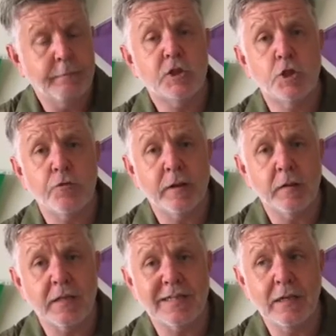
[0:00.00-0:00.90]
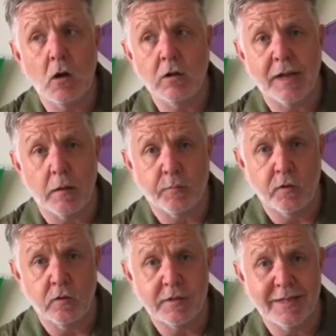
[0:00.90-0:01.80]
during this lockdown
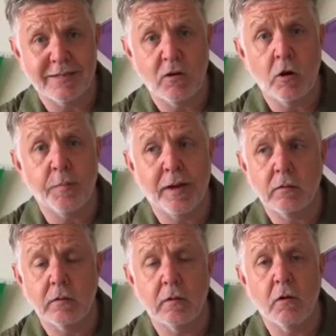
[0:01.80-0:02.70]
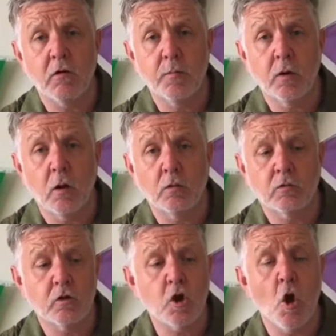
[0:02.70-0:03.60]
process, all about the horrible
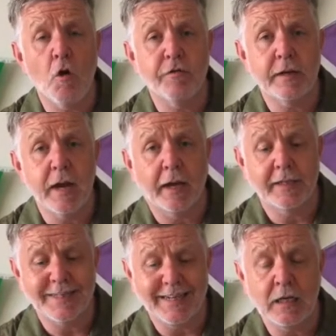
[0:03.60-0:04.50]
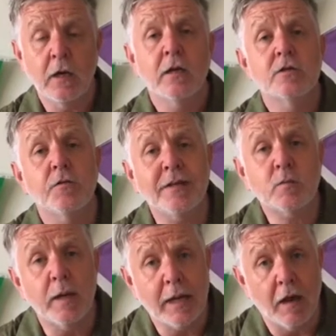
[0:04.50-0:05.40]
old COVID-19. So
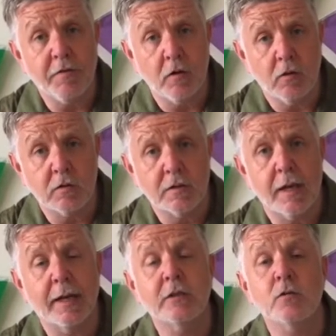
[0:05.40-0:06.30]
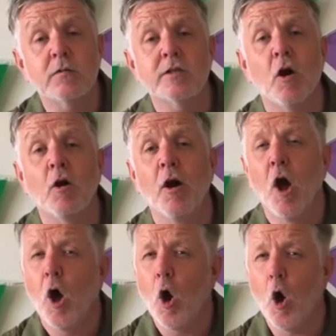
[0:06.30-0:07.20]
this week I thought I'd do a song
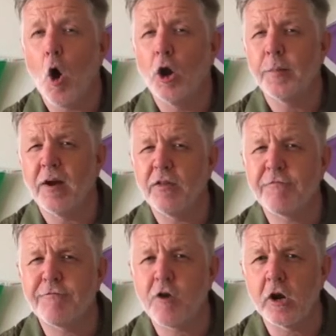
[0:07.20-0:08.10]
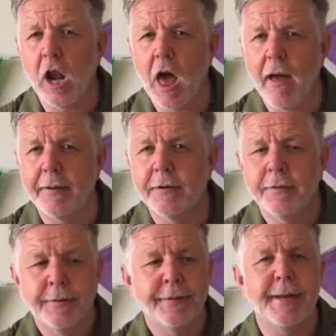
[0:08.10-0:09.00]
all about the front line
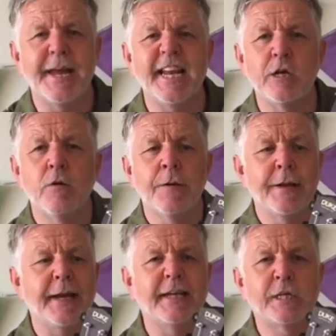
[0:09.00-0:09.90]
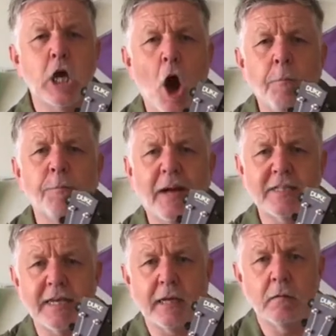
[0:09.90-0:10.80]
in
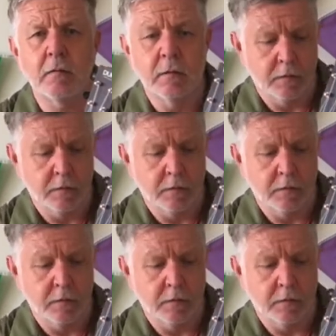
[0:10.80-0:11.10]
combating